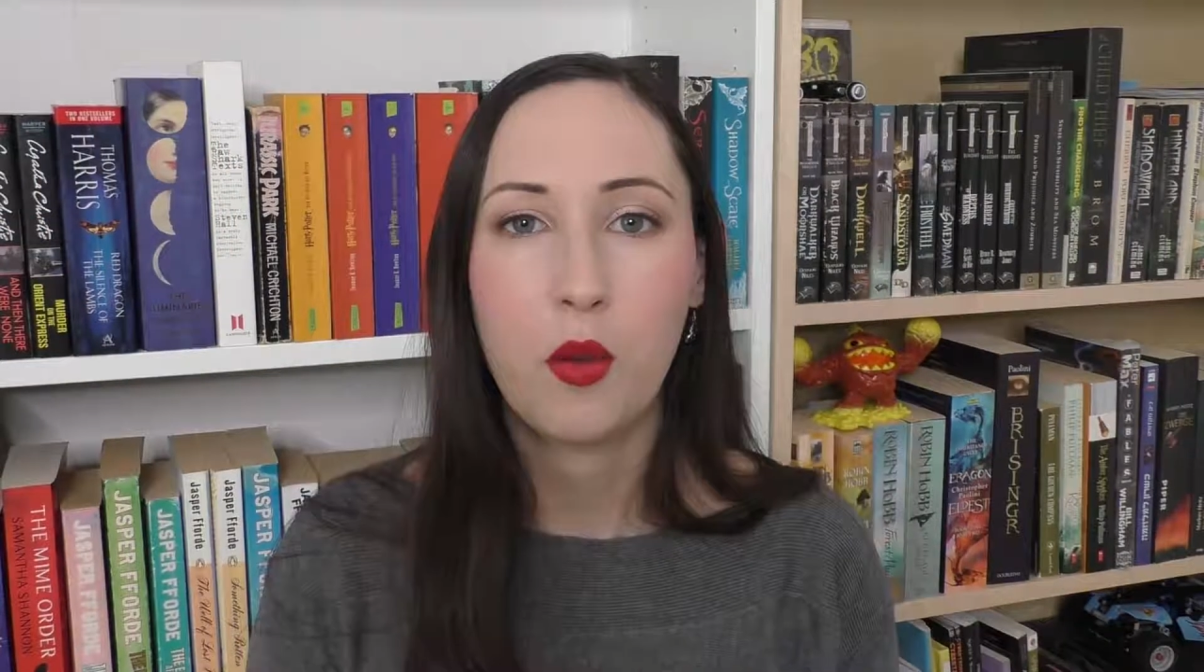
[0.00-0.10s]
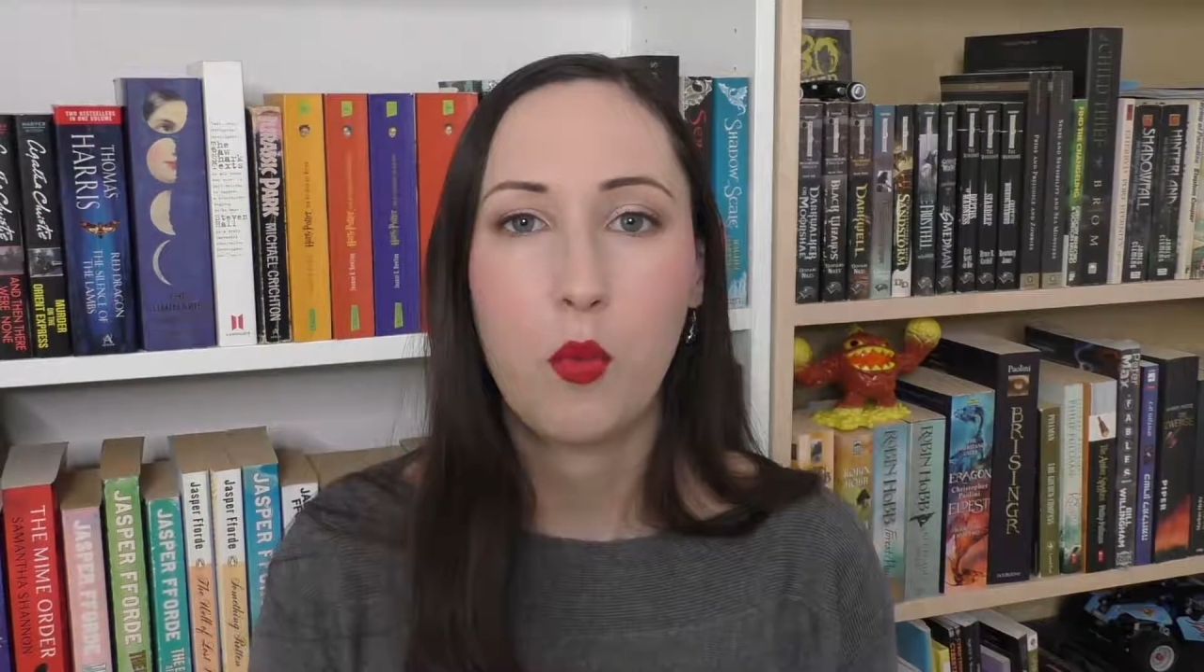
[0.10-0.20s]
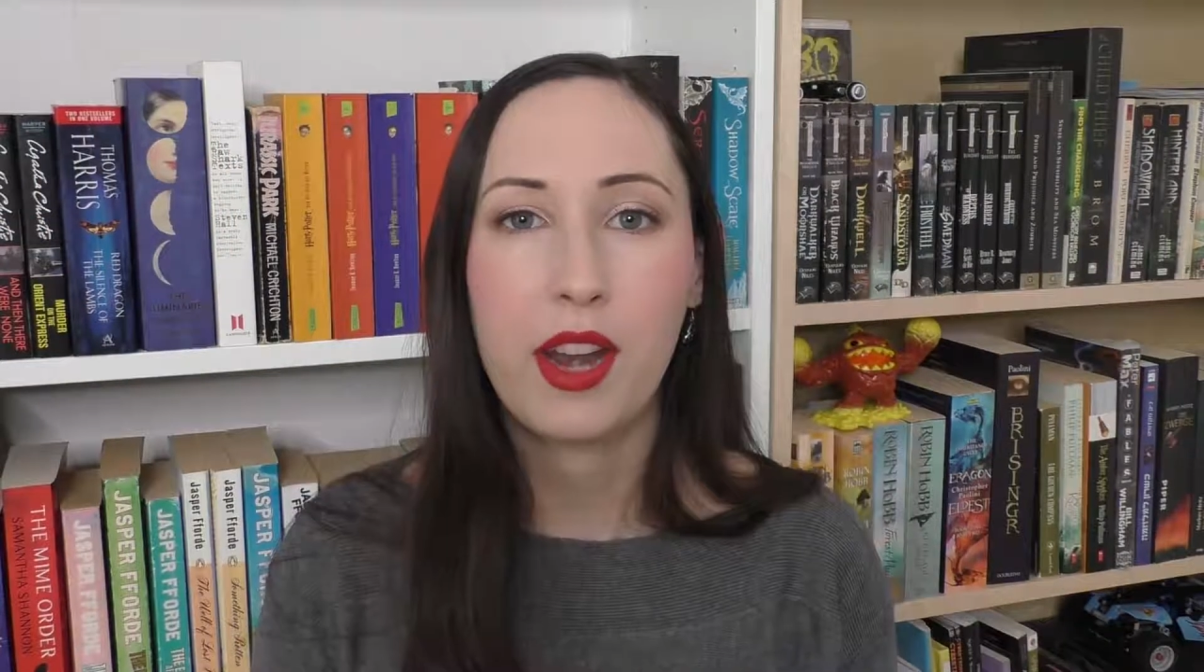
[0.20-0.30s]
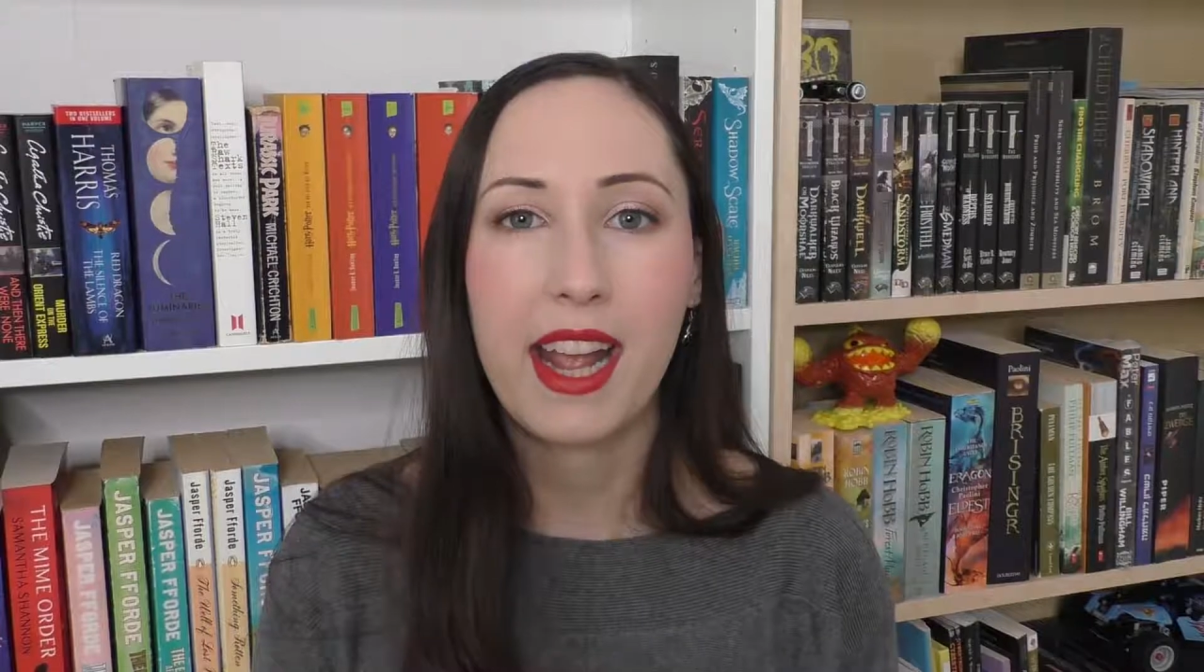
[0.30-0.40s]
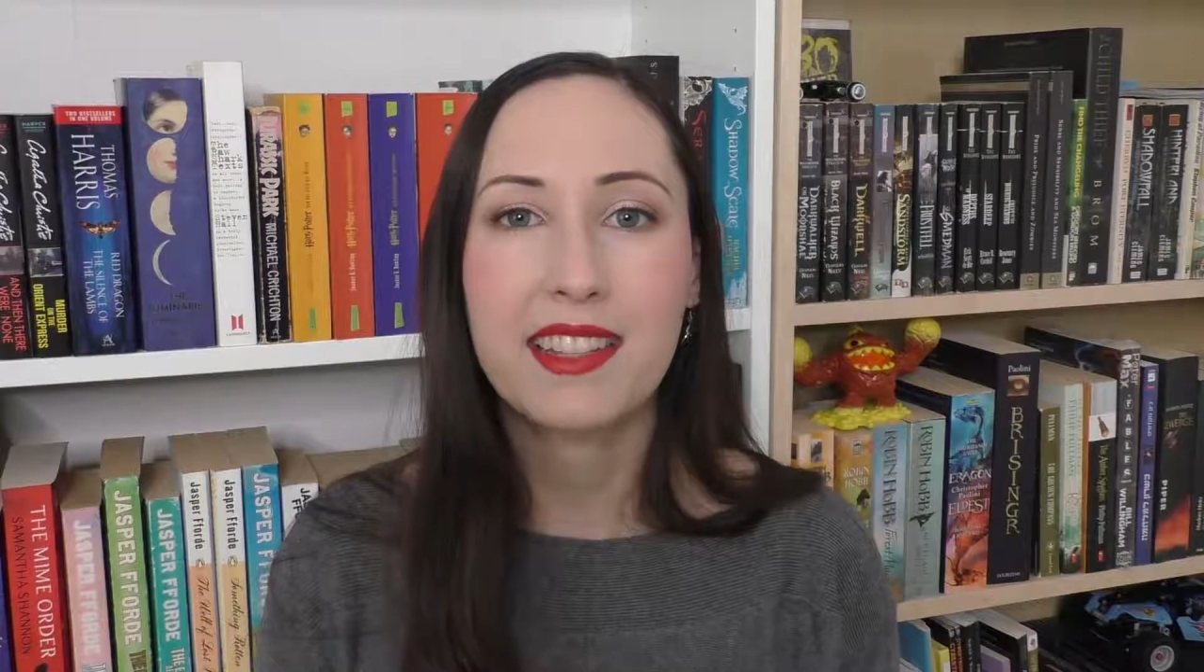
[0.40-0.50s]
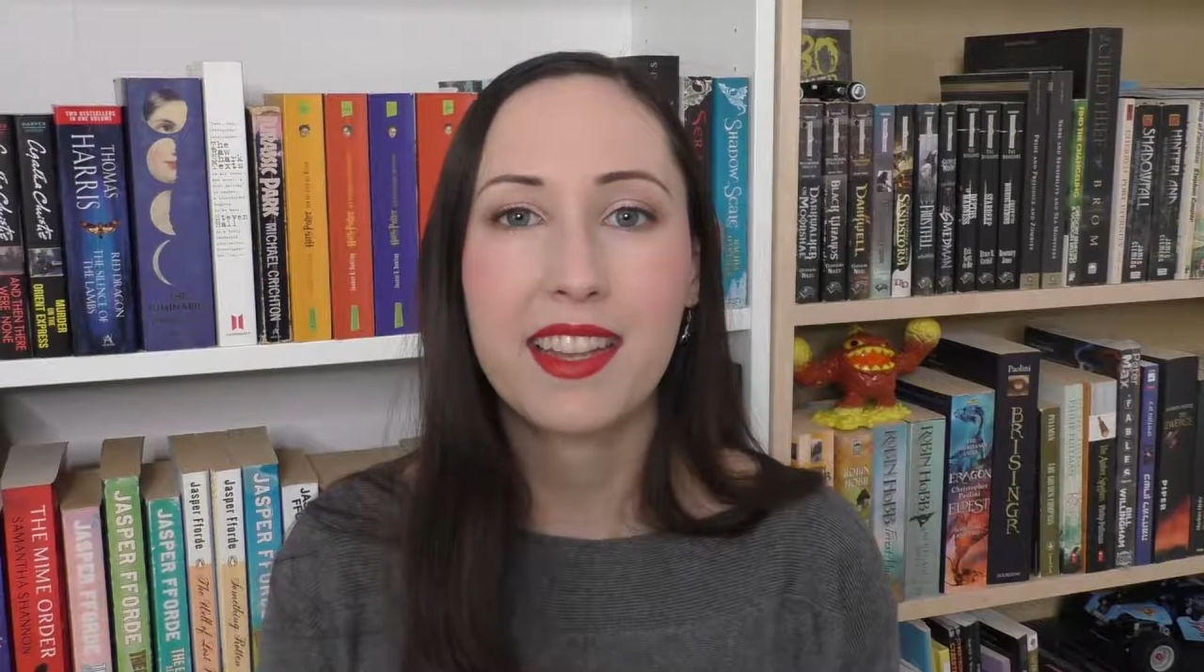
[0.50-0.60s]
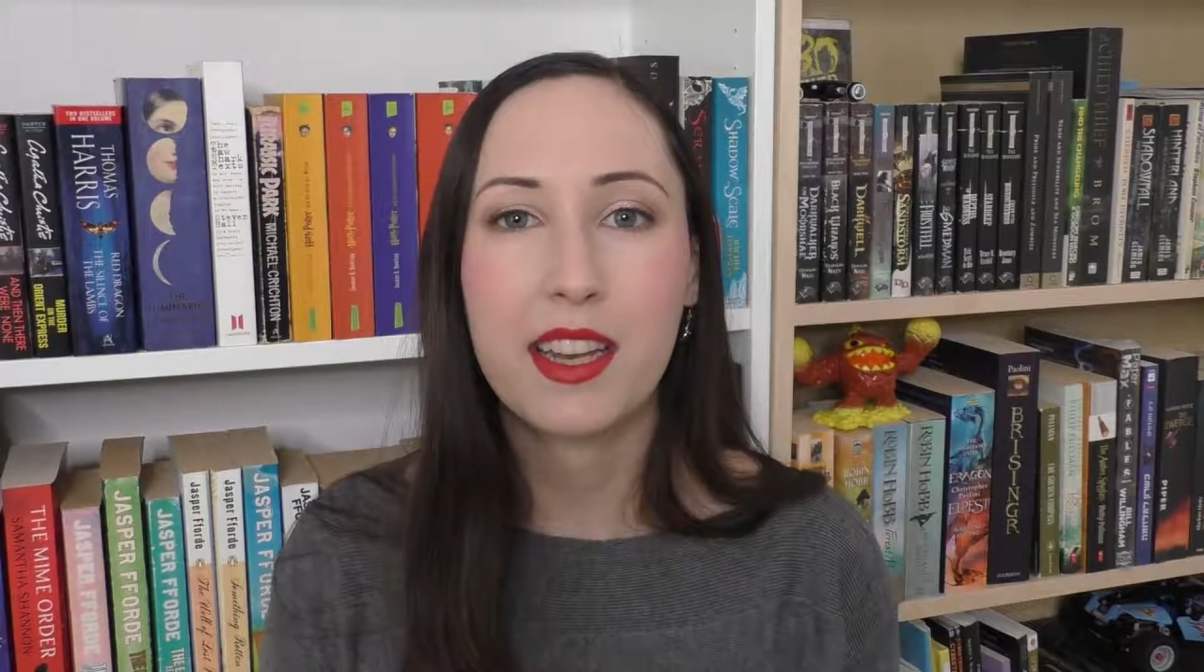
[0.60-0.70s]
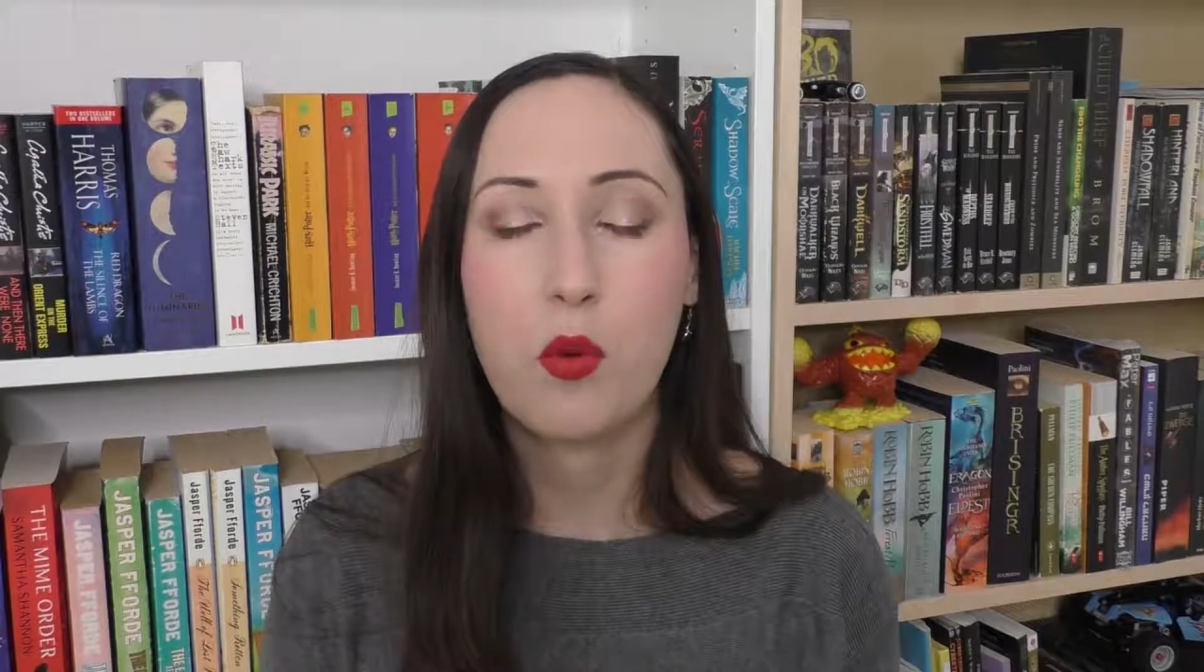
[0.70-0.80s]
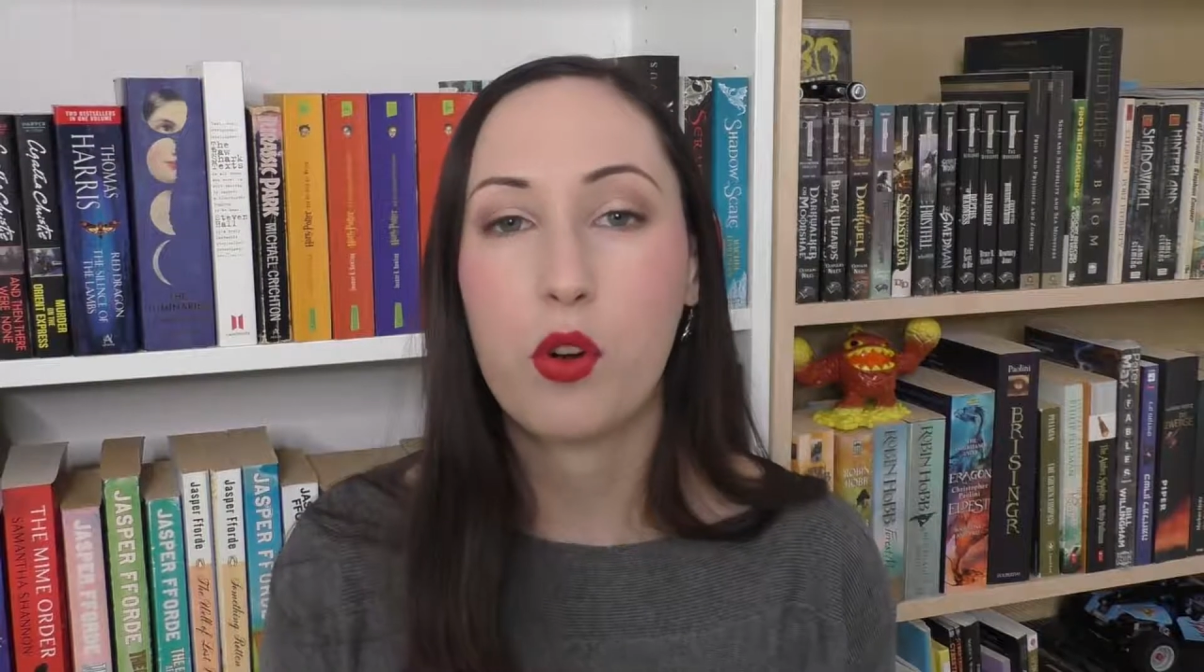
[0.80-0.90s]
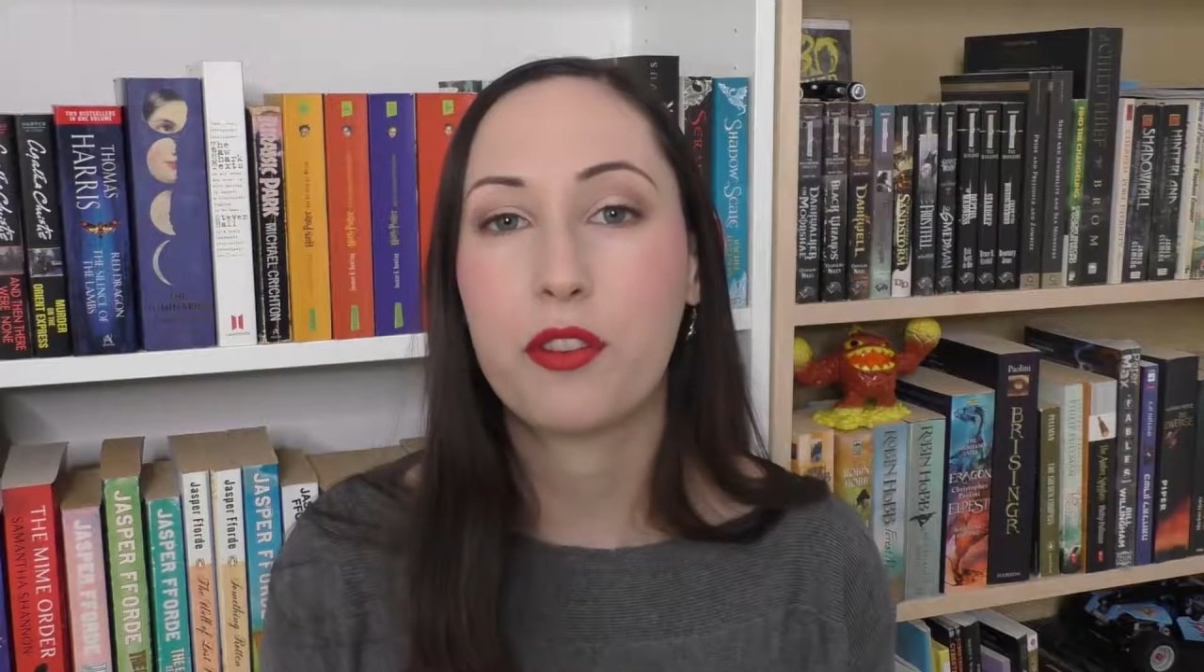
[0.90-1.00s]
When I say
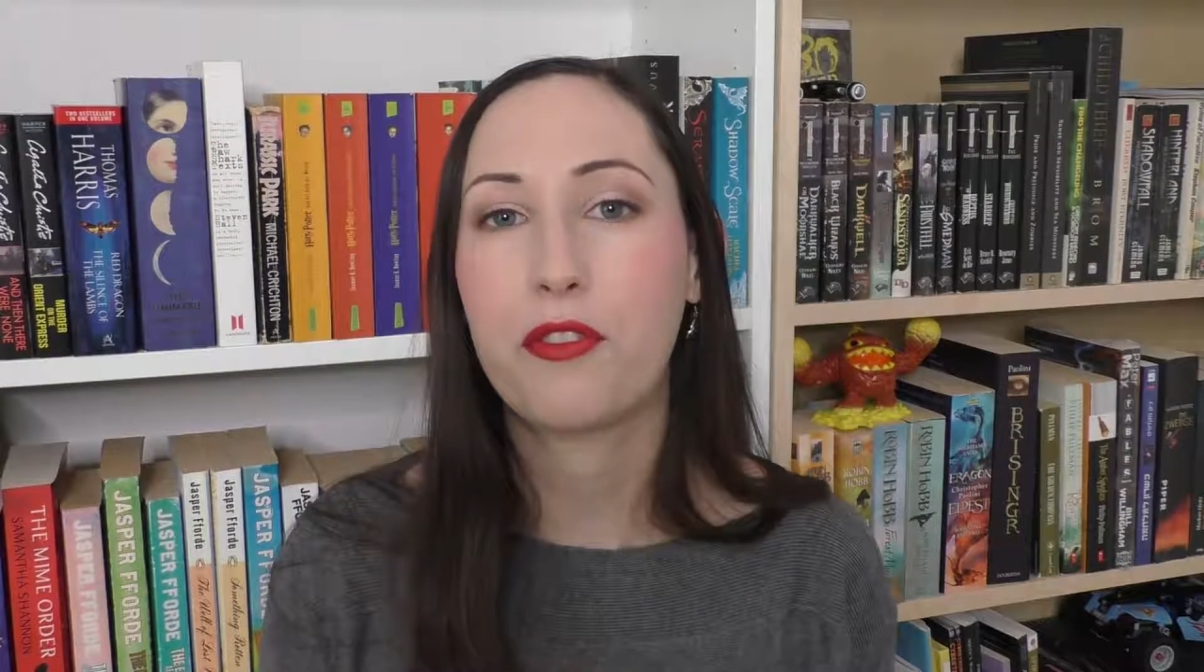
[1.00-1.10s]
the word